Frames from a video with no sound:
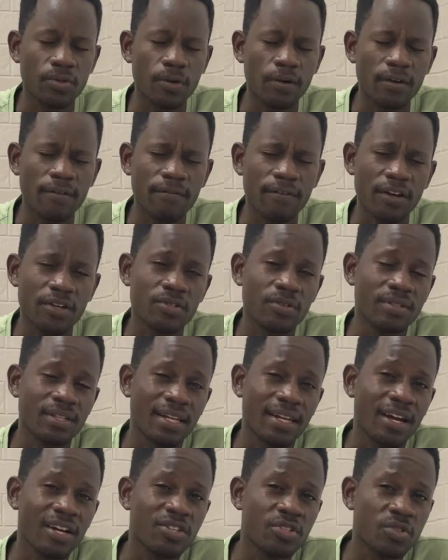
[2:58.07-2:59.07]
infections
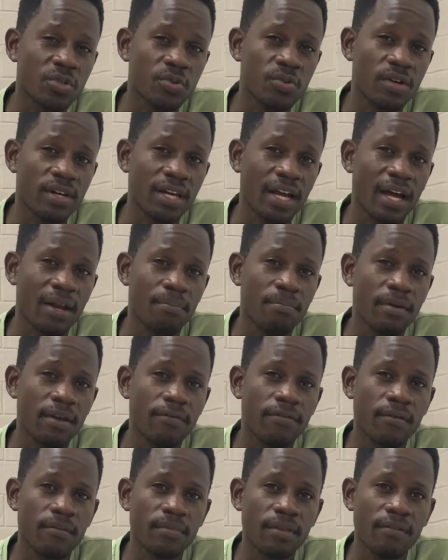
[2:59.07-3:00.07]
that our children can pick
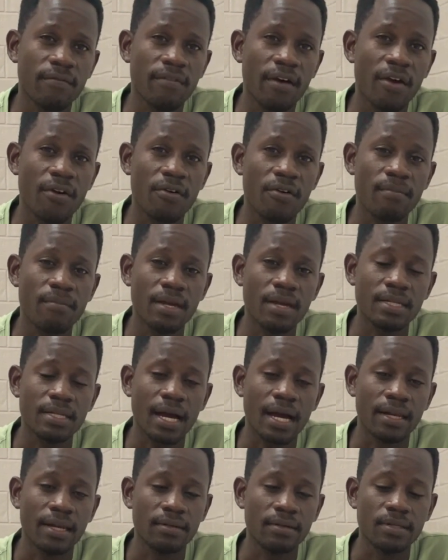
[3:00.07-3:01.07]
from the environment,
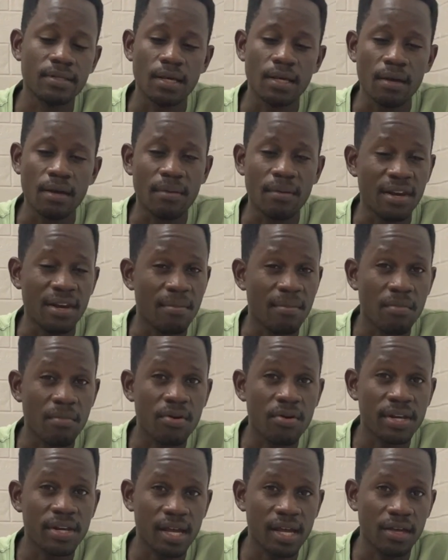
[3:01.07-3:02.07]
and
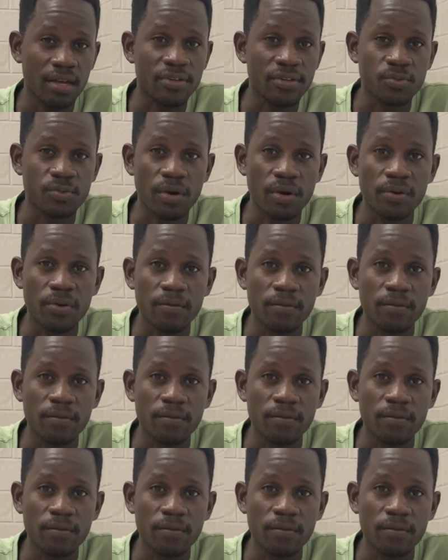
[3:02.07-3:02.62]
pneumonia is one